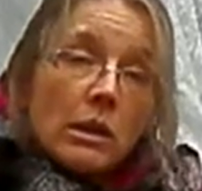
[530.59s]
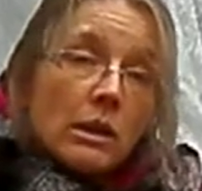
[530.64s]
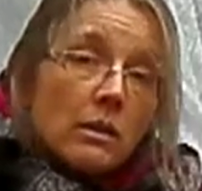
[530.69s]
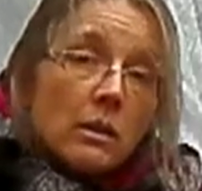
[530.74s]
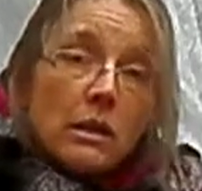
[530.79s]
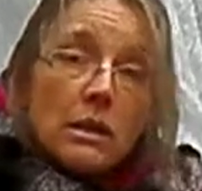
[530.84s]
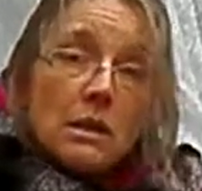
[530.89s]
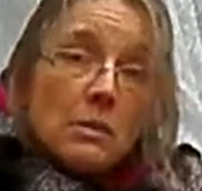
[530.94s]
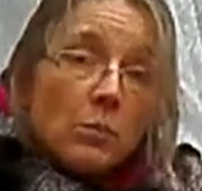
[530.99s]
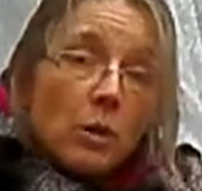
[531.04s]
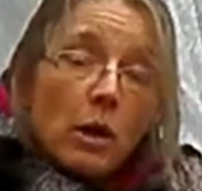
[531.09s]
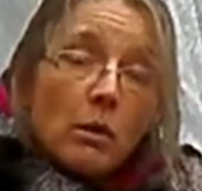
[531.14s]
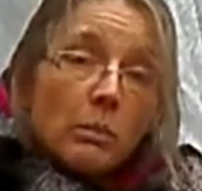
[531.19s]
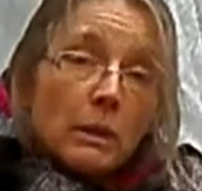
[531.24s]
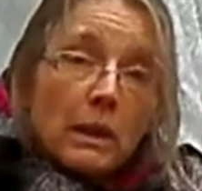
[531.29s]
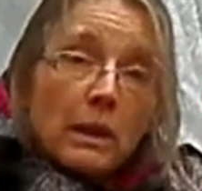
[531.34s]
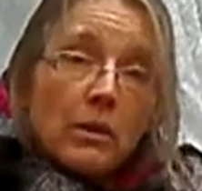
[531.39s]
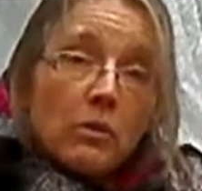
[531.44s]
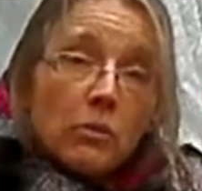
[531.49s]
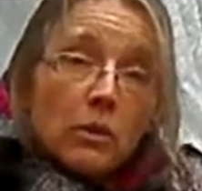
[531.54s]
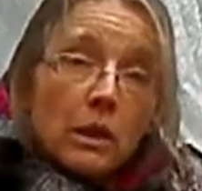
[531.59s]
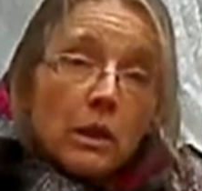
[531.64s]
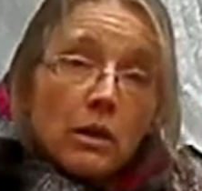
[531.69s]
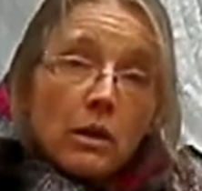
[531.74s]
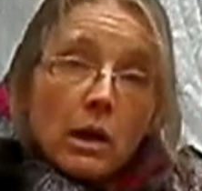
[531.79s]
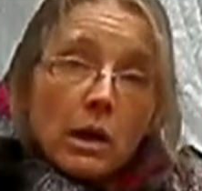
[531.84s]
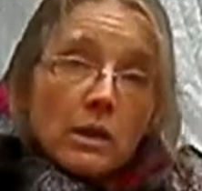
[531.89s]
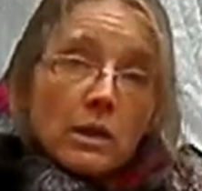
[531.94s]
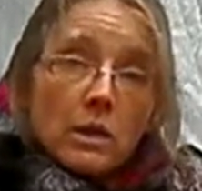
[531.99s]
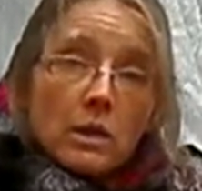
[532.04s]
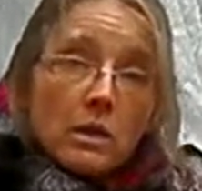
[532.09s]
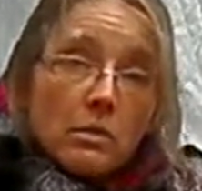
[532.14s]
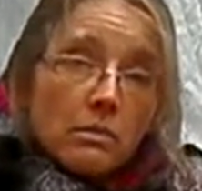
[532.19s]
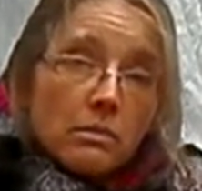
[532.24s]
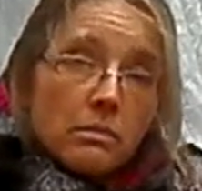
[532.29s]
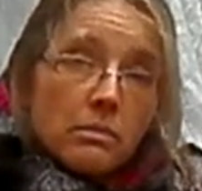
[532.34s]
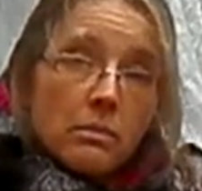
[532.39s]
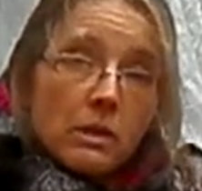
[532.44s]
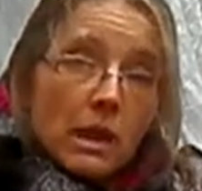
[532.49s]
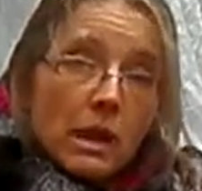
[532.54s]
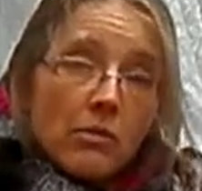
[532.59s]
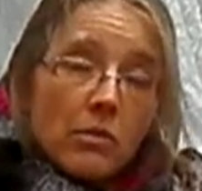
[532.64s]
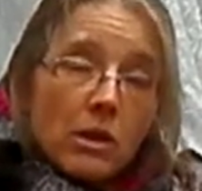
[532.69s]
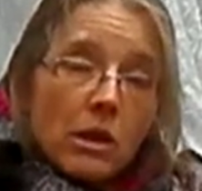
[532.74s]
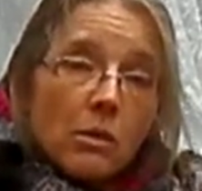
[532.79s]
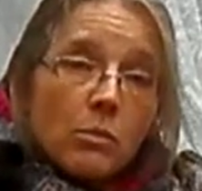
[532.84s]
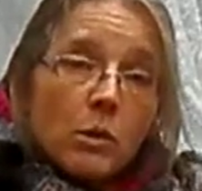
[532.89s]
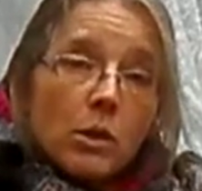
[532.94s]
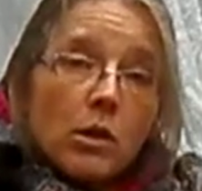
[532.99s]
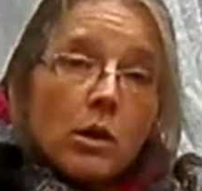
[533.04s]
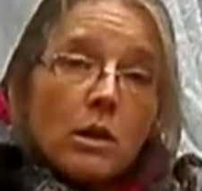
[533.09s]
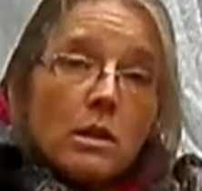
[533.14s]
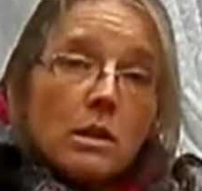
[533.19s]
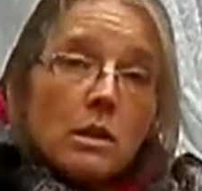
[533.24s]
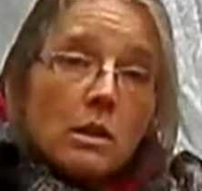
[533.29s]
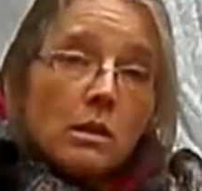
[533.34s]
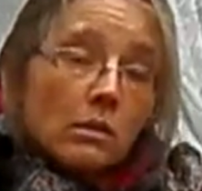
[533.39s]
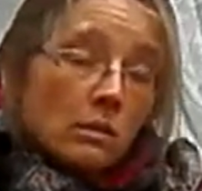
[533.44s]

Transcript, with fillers: It's probably out there, I just haven't come across